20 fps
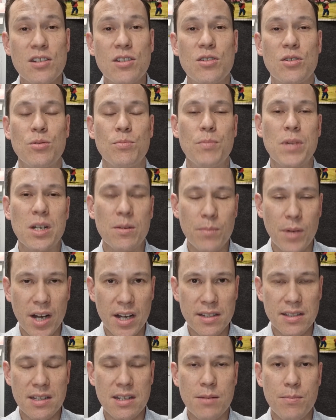to
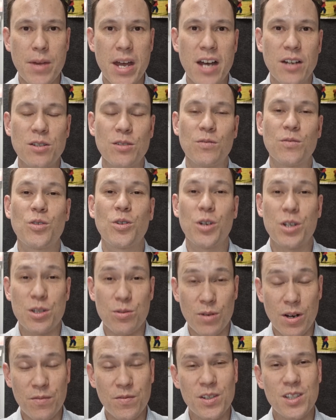minimize the amount of
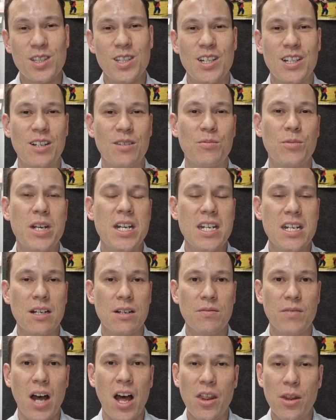cross-referencing and reading
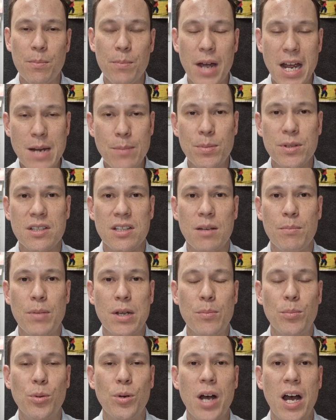of other papers that
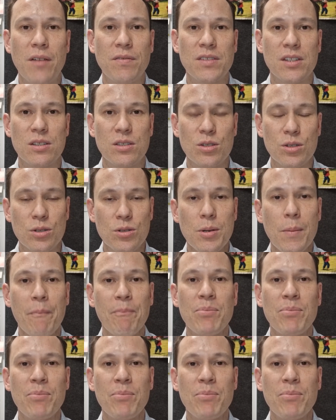people have to do,